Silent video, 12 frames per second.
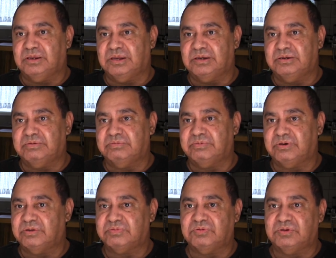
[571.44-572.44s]
and
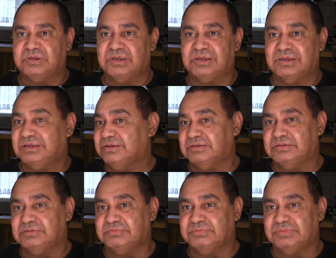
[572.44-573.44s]
put for you
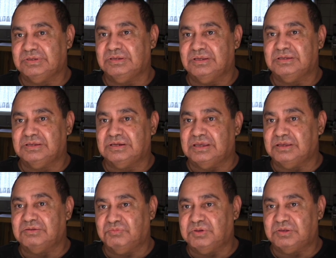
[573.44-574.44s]
you know
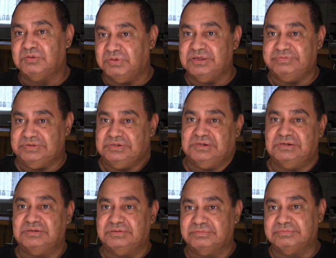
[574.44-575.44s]
what you believe in
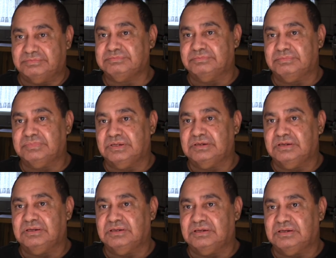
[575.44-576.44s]
and
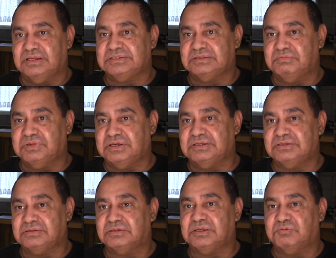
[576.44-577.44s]
it's the main
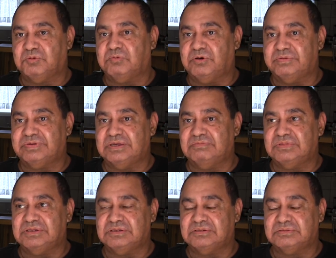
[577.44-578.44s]
white my
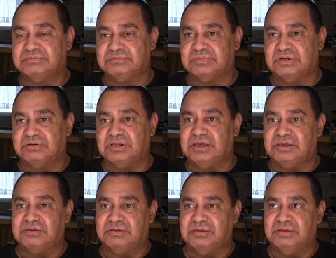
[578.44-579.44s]
family and I
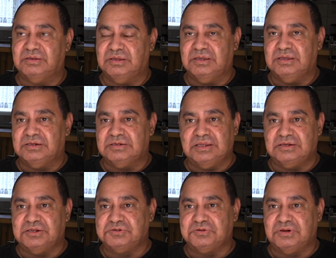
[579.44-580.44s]
know down
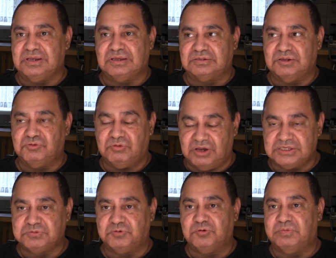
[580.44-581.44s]
the track they
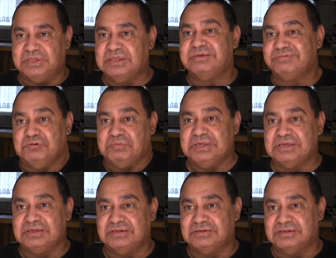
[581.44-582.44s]
always will be there for
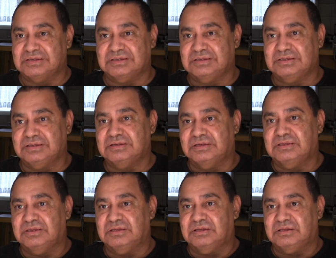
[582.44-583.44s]
me. Like,
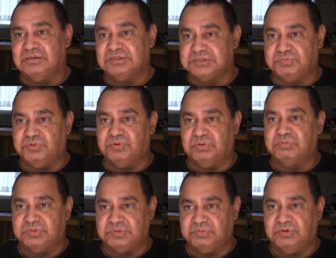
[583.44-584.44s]
the
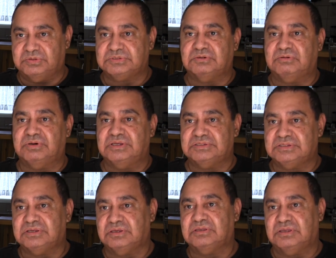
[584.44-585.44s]
sport sport's
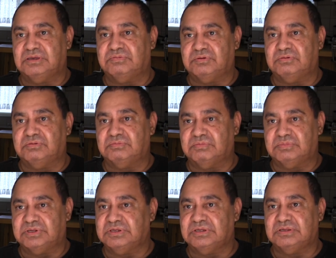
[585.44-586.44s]
always there for
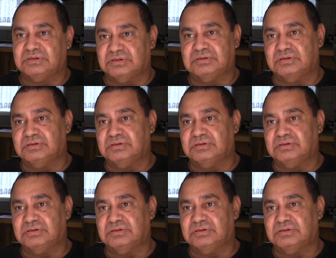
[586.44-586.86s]
me